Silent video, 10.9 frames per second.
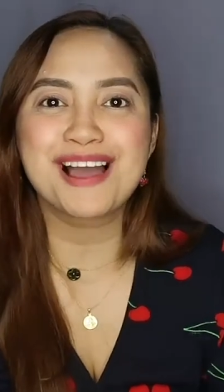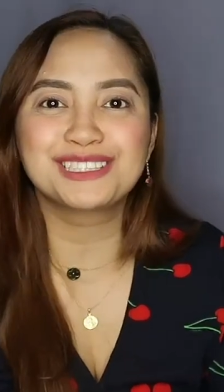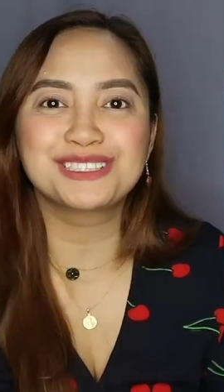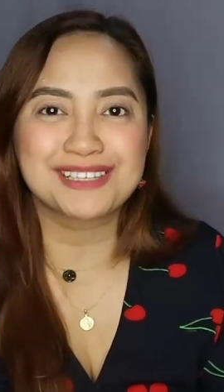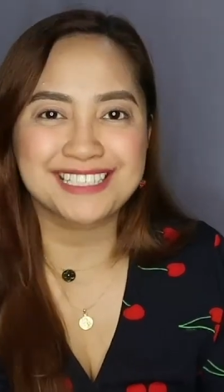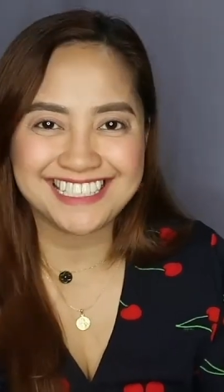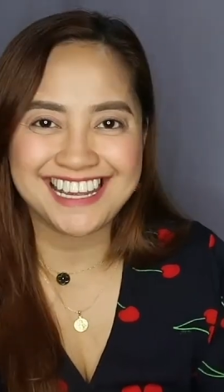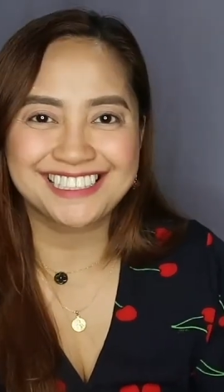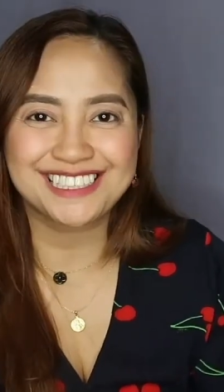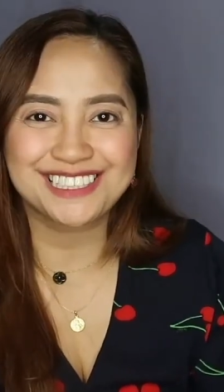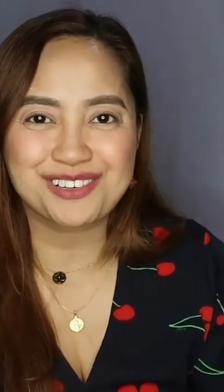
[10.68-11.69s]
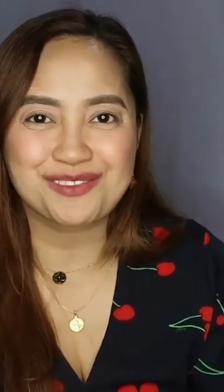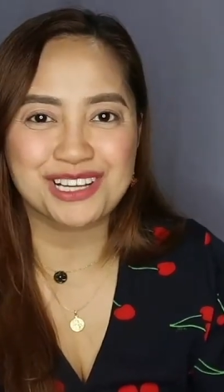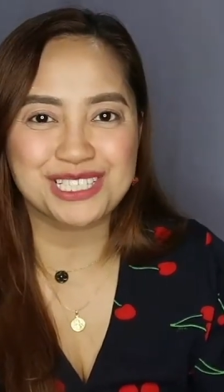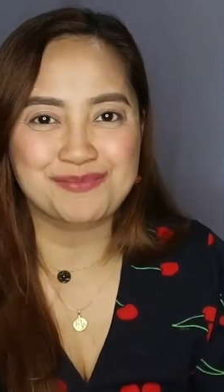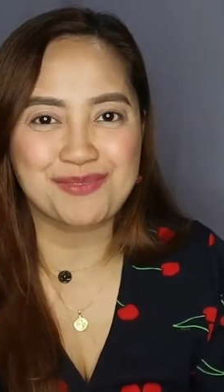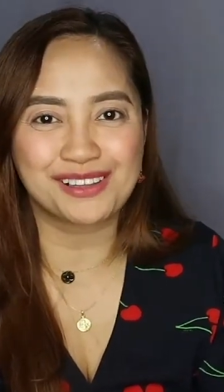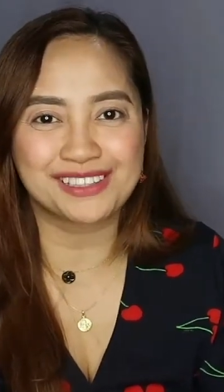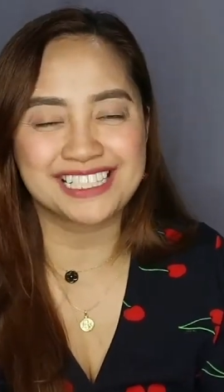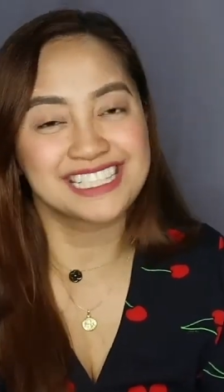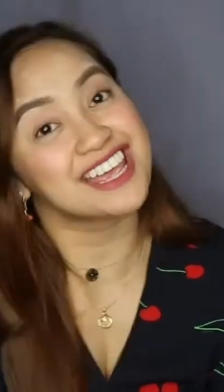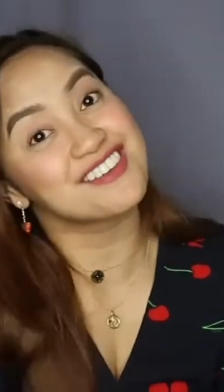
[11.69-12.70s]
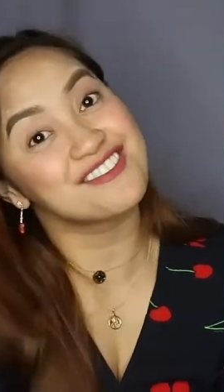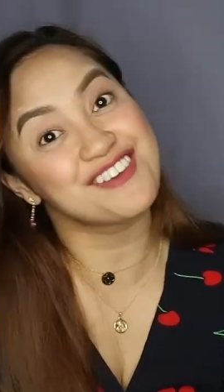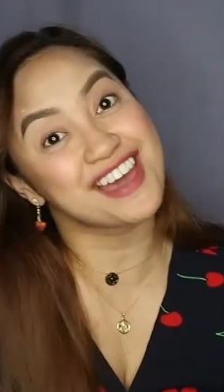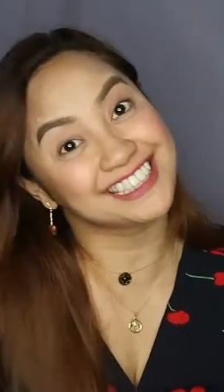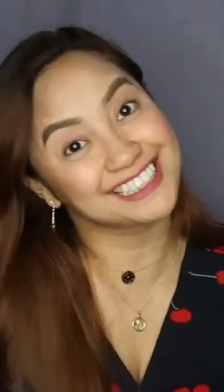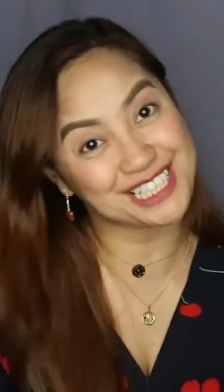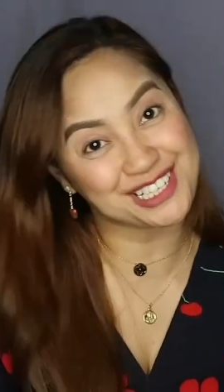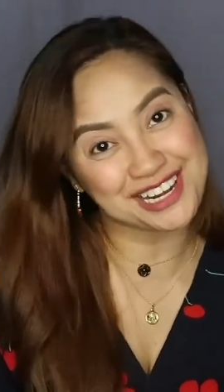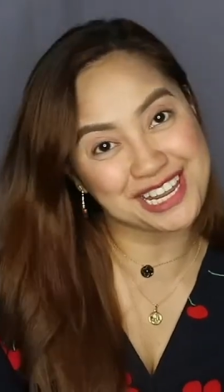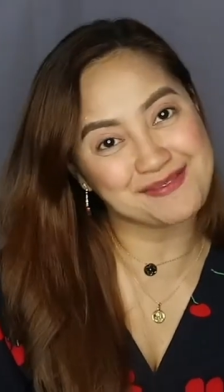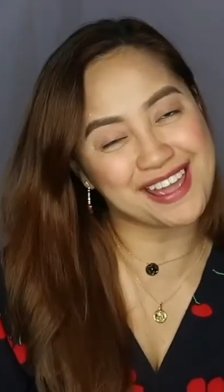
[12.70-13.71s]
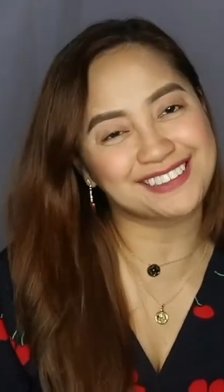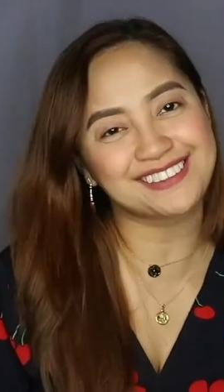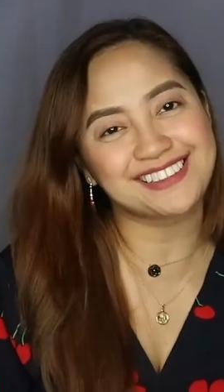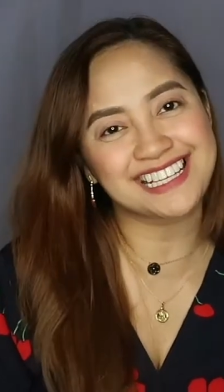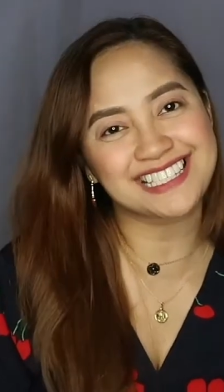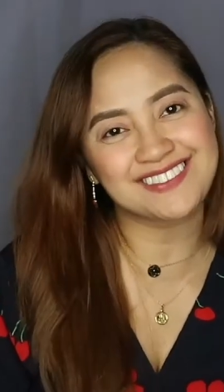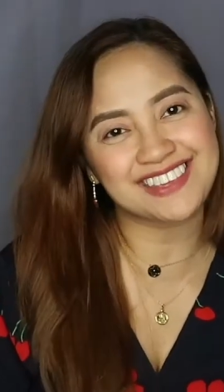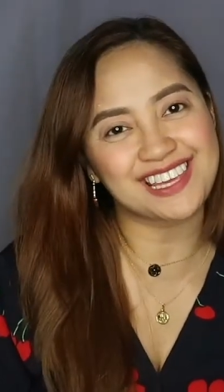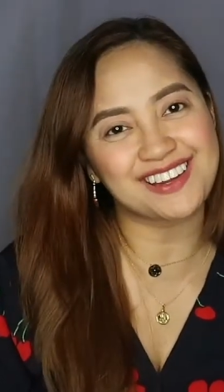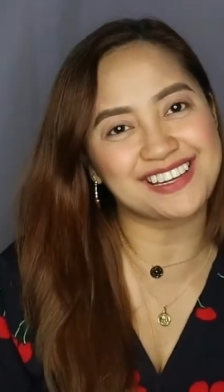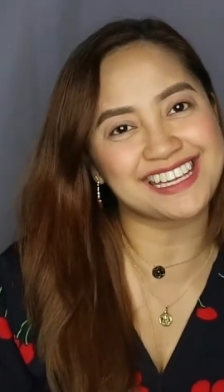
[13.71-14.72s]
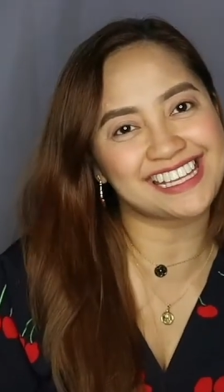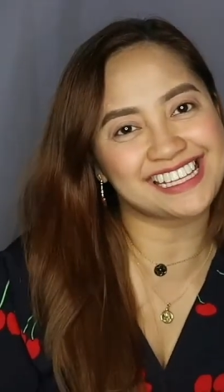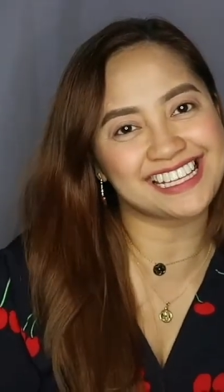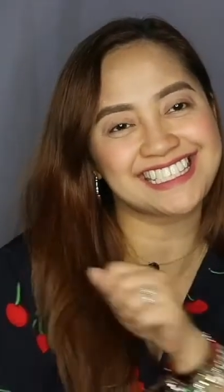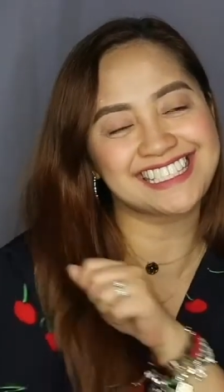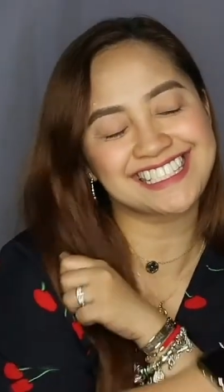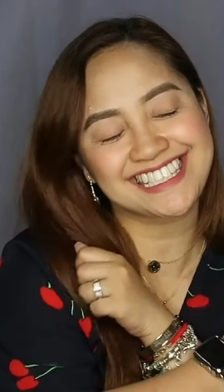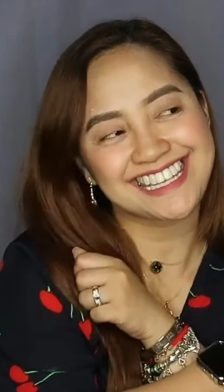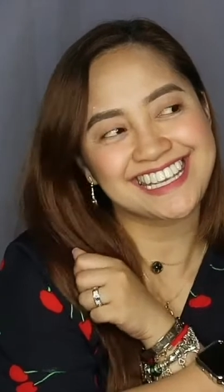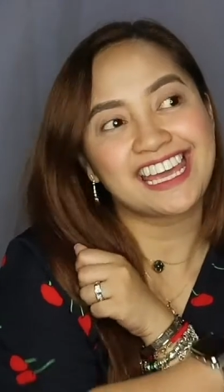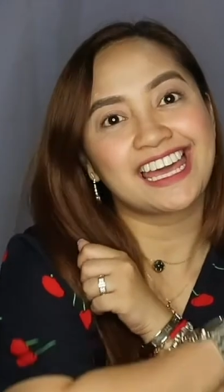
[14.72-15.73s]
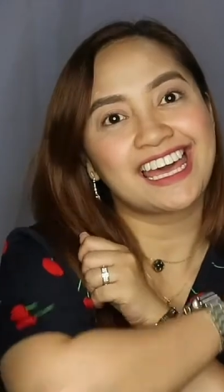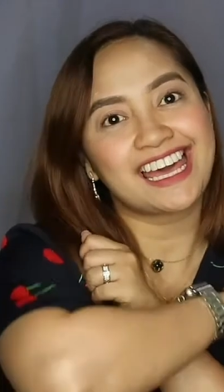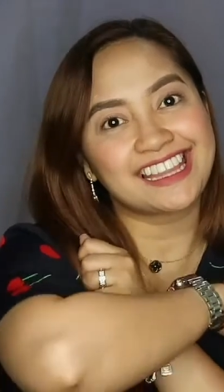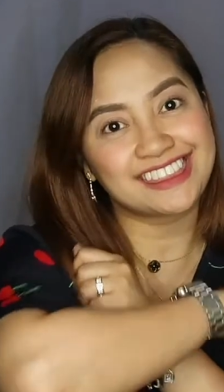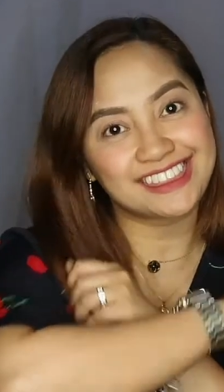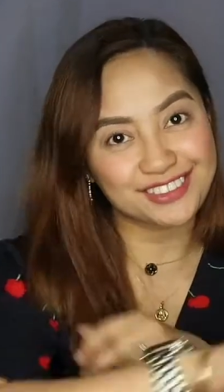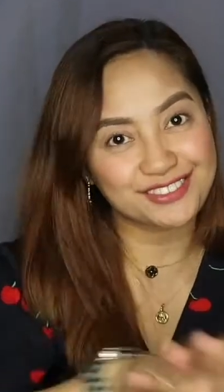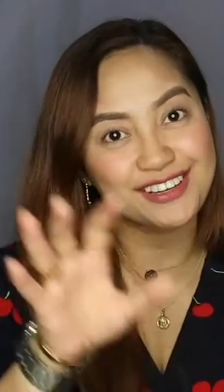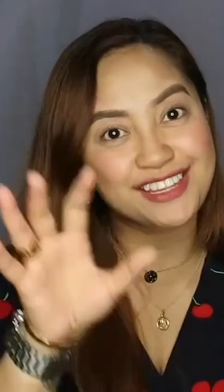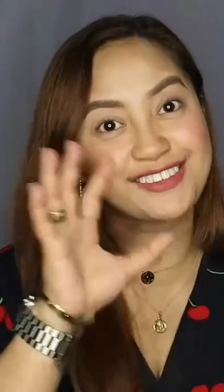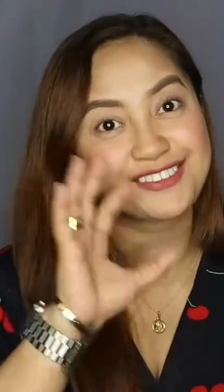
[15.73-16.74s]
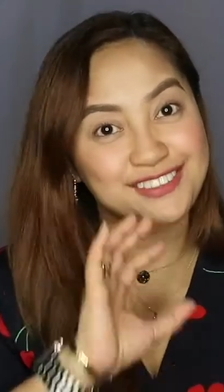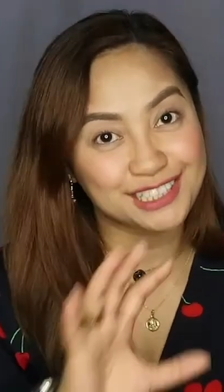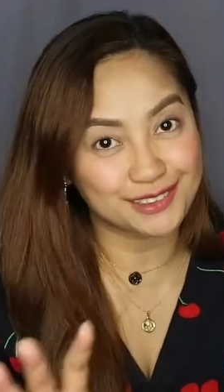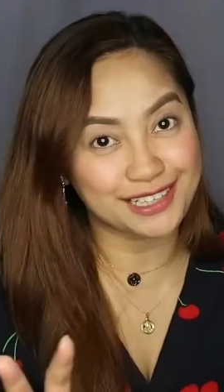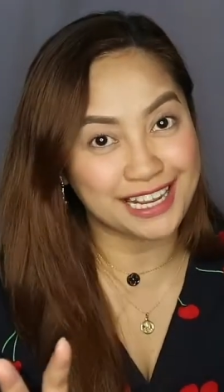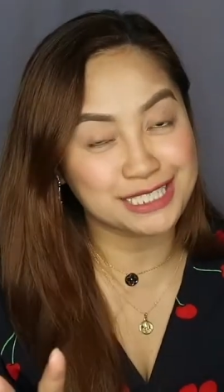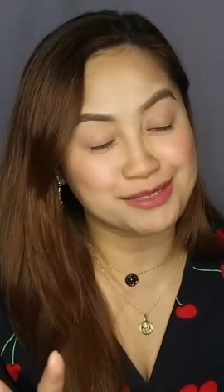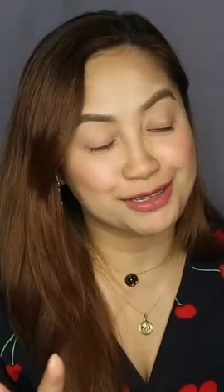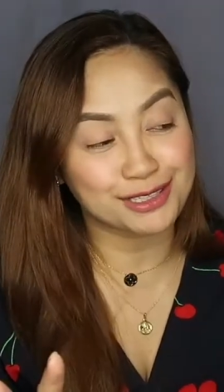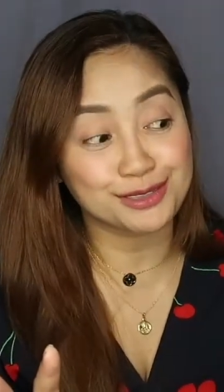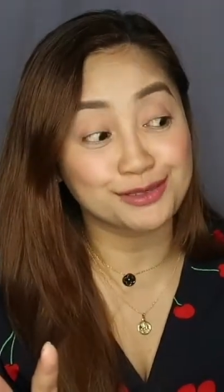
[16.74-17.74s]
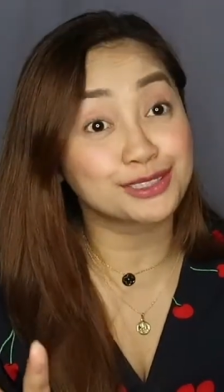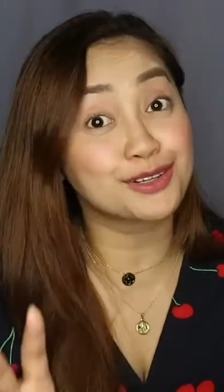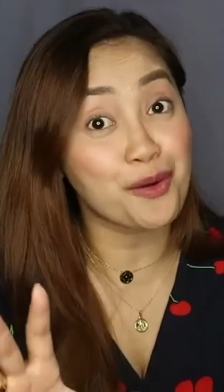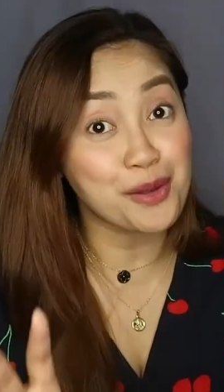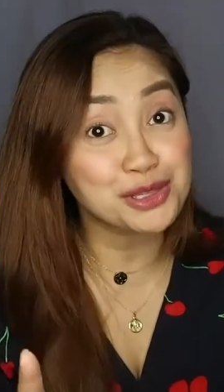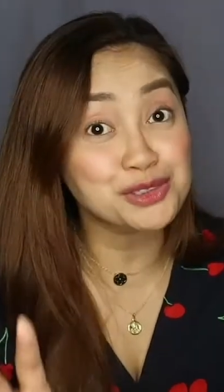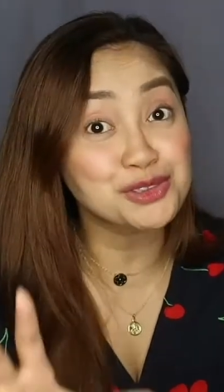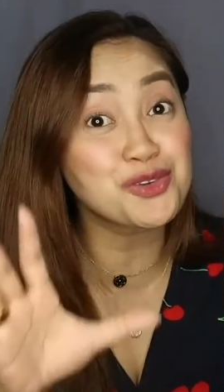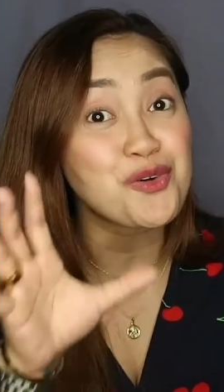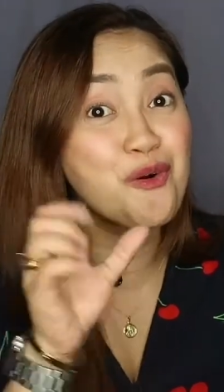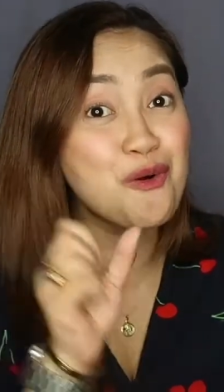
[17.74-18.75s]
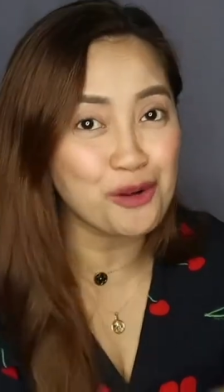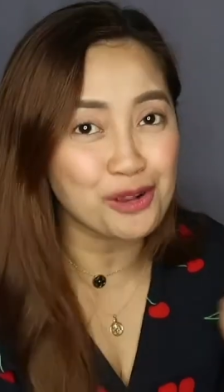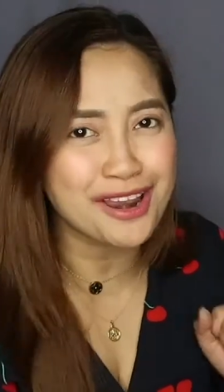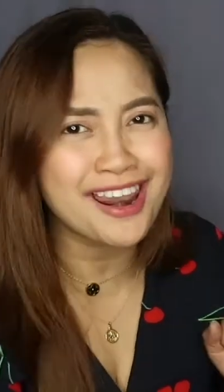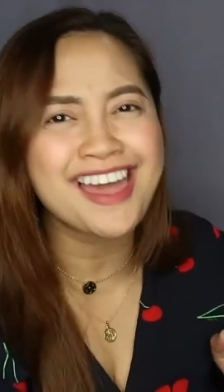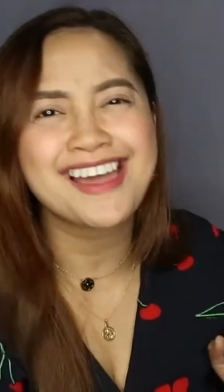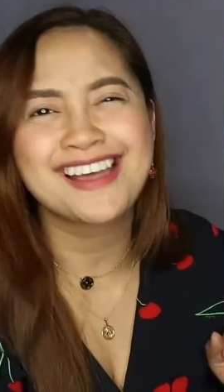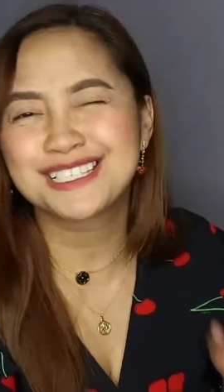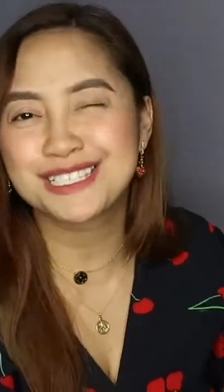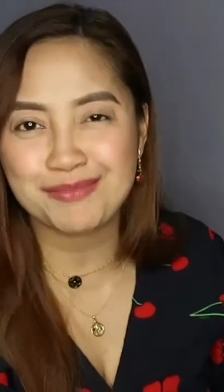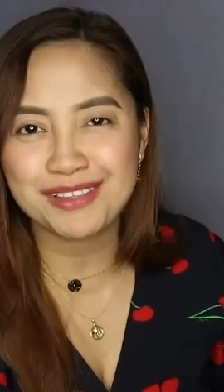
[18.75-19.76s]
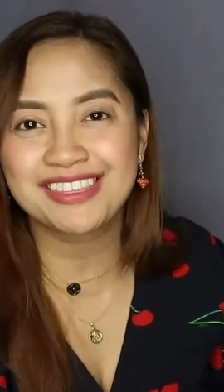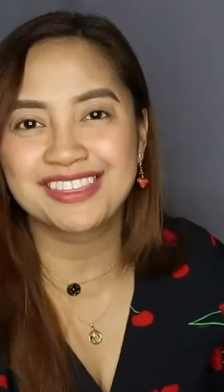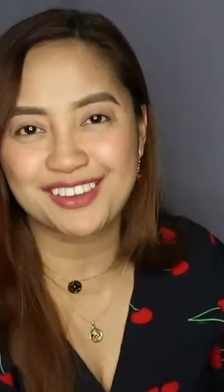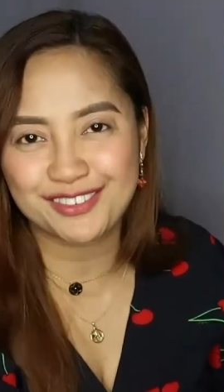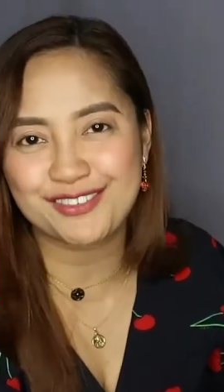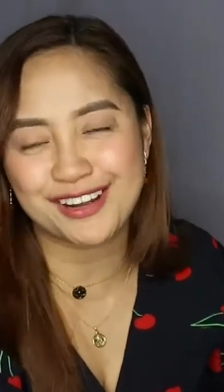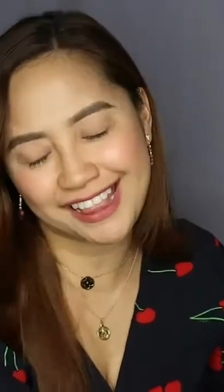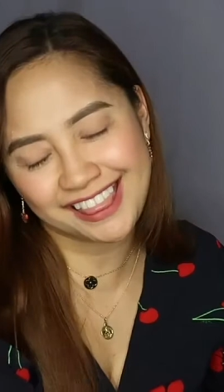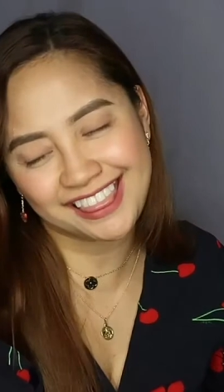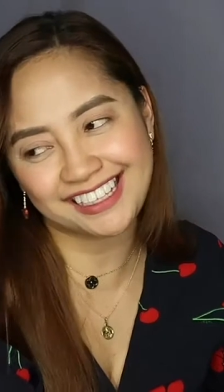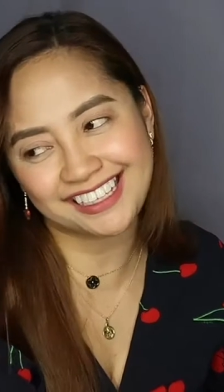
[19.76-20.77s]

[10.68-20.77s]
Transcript: back to my channel. You're watching Pollen's Vanity Cream, and today's video is a different video, guys, because we're going to haul something different.